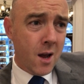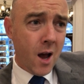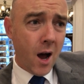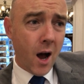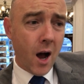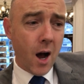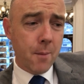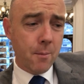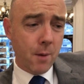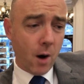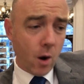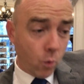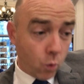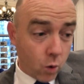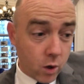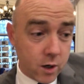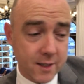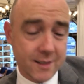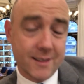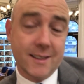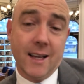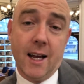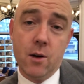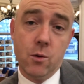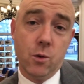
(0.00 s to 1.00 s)
I'll
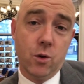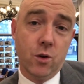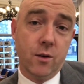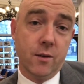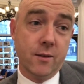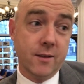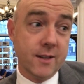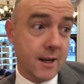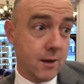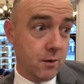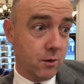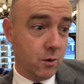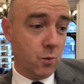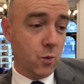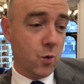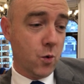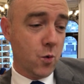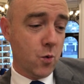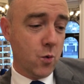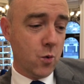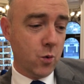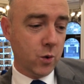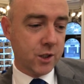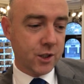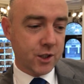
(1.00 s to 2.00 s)
work down the
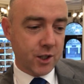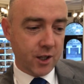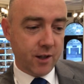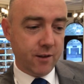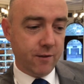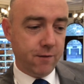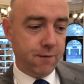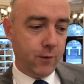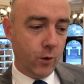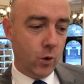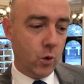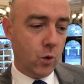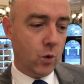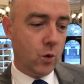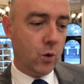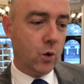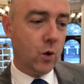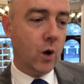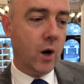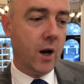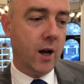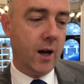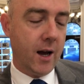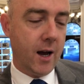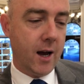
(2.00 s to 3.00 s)
walls to the
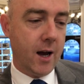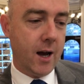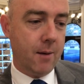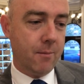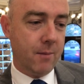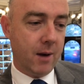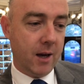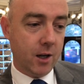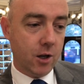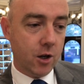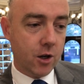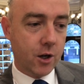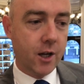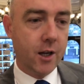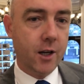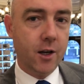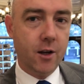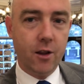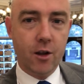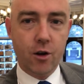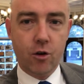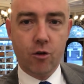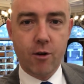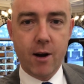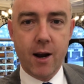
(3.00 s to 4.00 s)
floor and looking
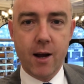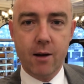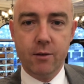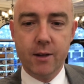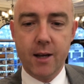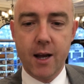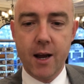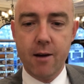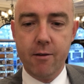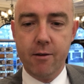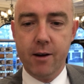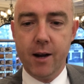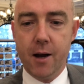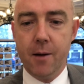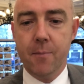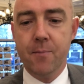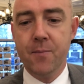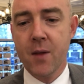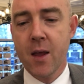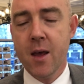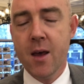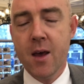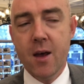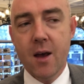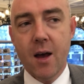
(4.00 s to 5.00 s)
at the ground area.
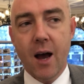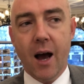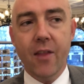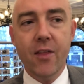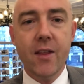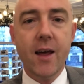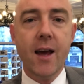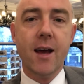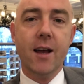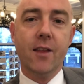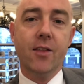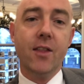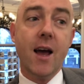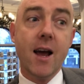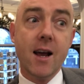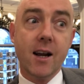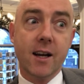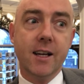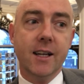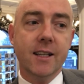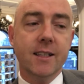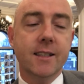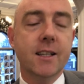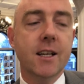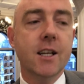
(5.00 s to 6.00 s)
And that
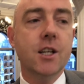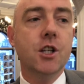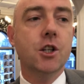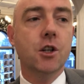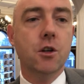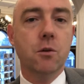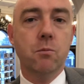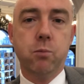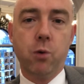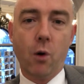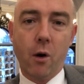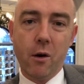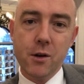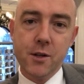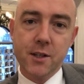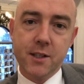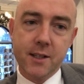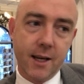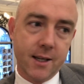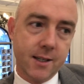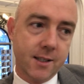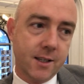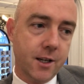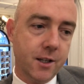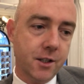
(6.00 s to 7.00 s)
condition
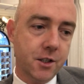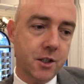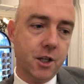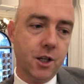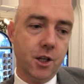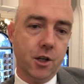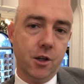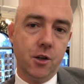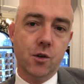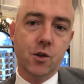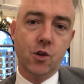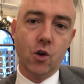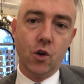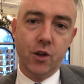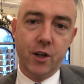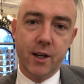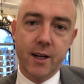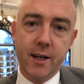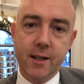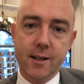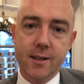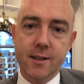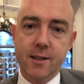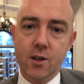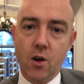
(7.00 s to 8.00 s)
process continues on
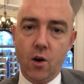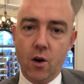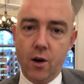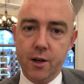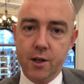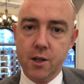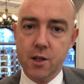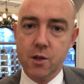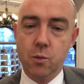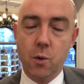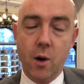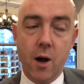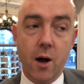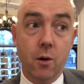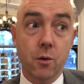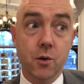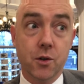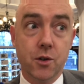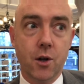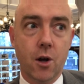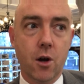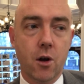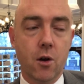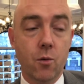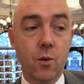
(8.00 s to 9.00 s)
the inside as well.
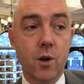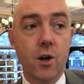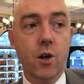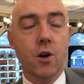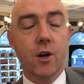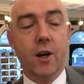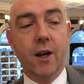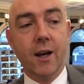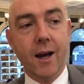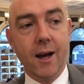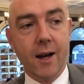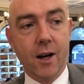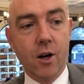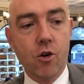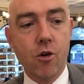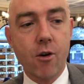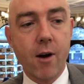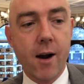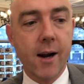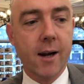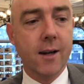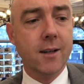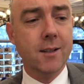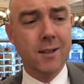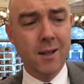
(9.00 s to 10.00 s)
So we look at
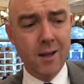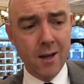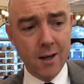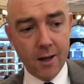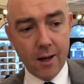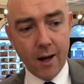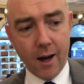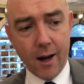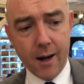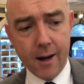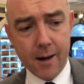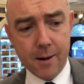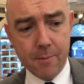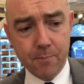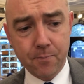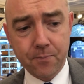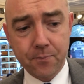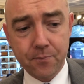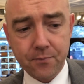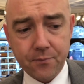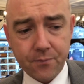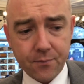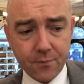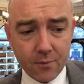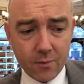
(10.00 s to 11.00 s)
cracks,
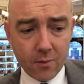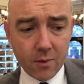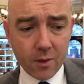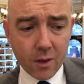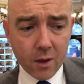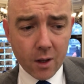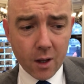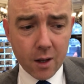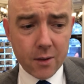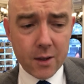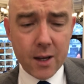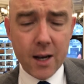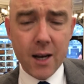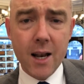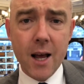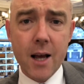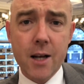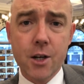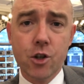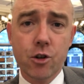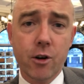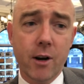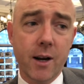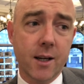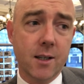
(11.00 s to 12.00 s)
the
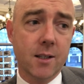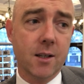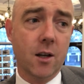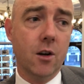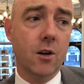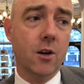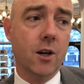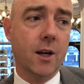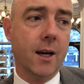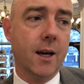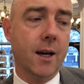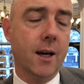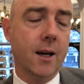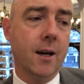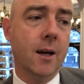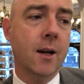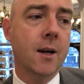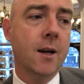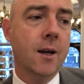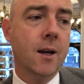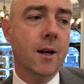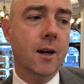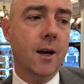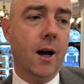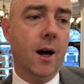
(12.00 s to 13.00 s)
electrics I look at,
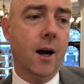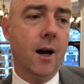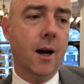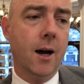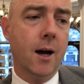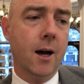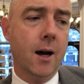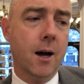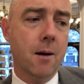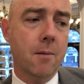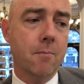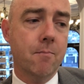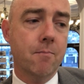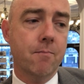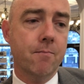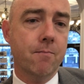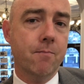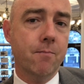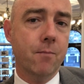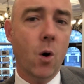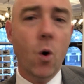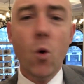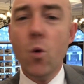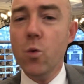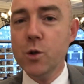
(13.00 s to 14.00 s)

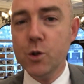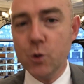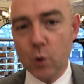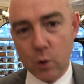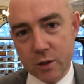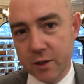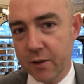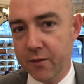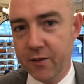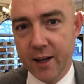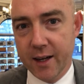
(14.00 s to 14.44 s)
all sorts of